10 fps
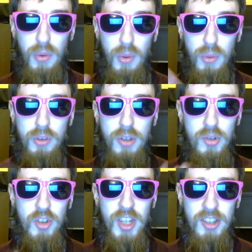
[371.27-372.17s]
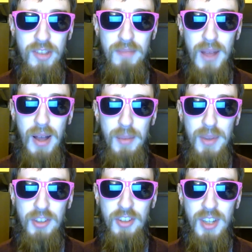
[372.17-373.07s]
also says that
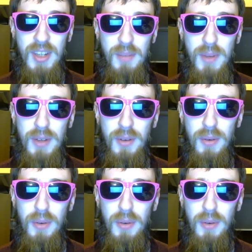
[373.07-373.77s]
Muhammad said he'd been